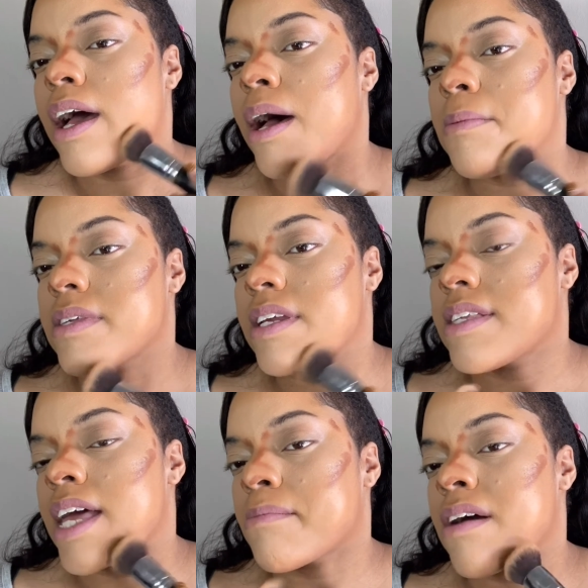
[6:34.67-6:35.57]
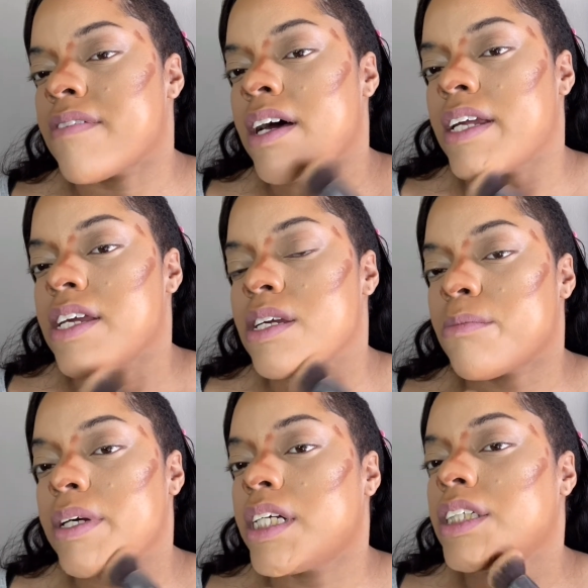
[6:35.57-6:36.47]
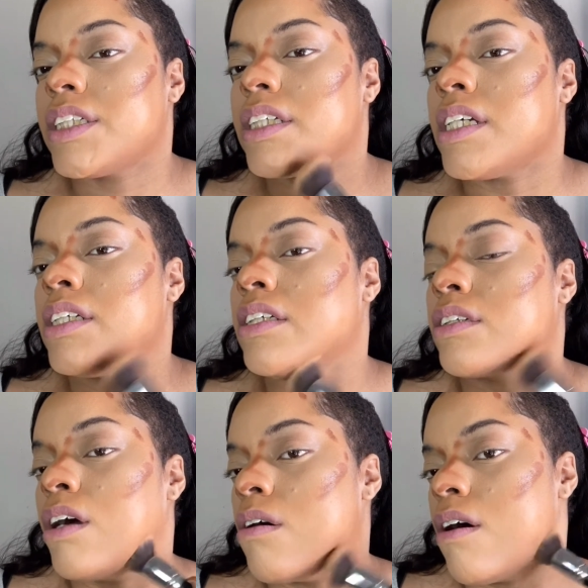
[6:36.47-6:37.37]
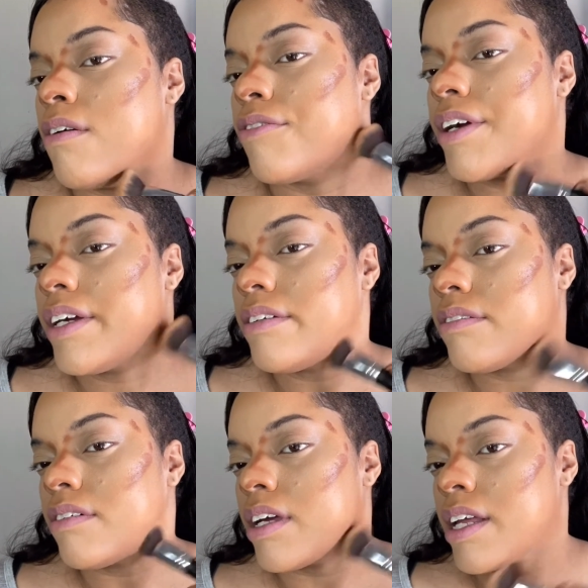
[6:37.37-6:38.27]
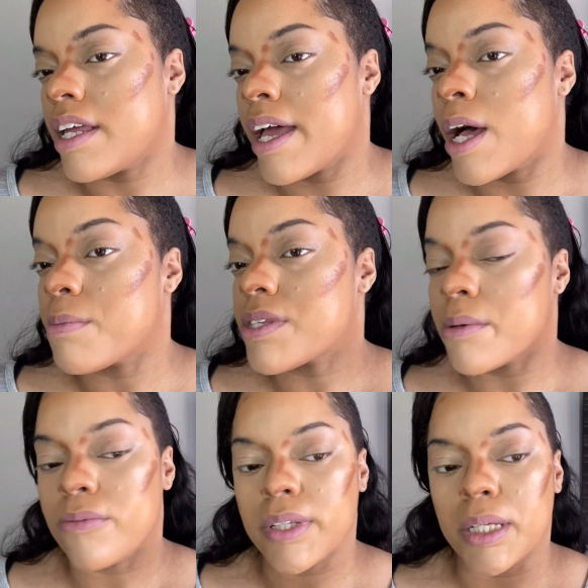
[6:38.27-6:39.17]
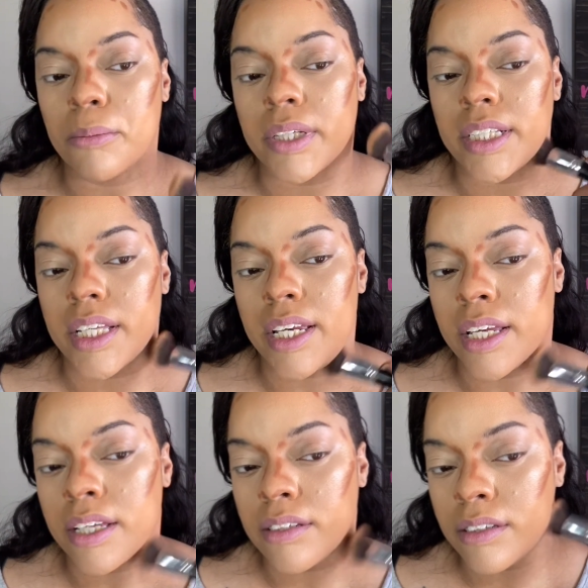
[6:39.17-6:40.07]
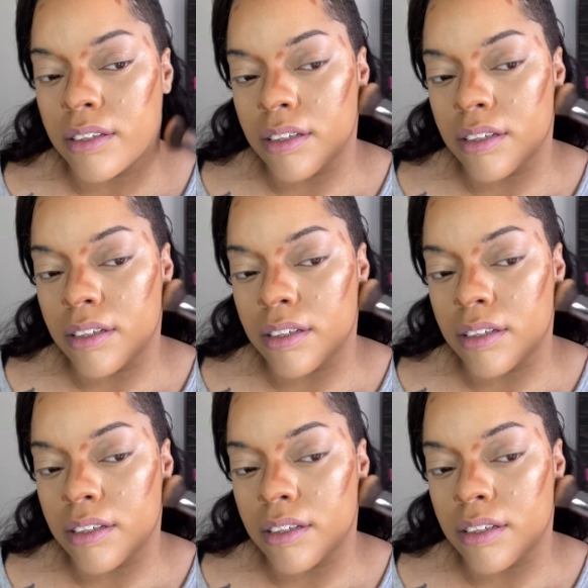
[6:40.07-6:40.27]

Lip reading: I'm just gonna take my foundation brush and just go over it, and it helps to really blend it in